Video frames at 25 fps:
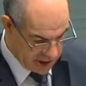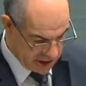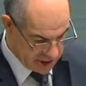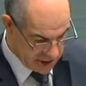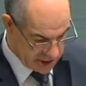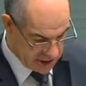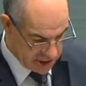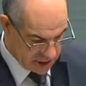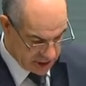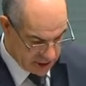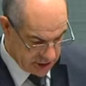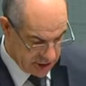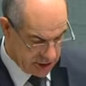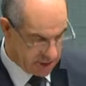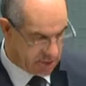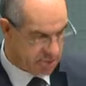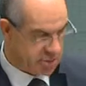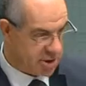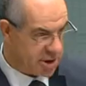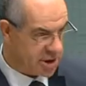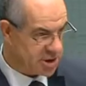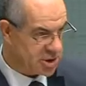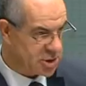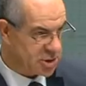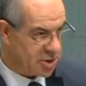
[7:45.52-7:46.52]
Institute,
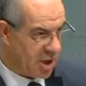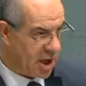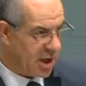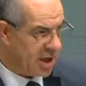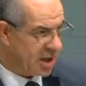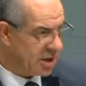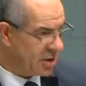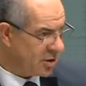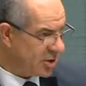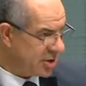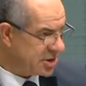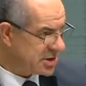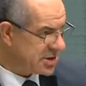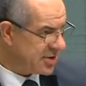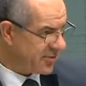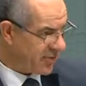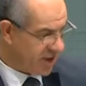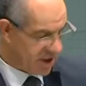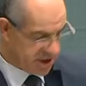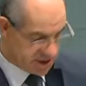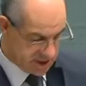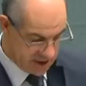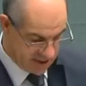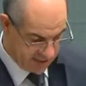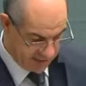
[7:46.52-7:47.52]
the Australian
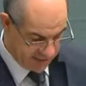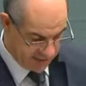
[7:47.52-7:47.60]
Conservation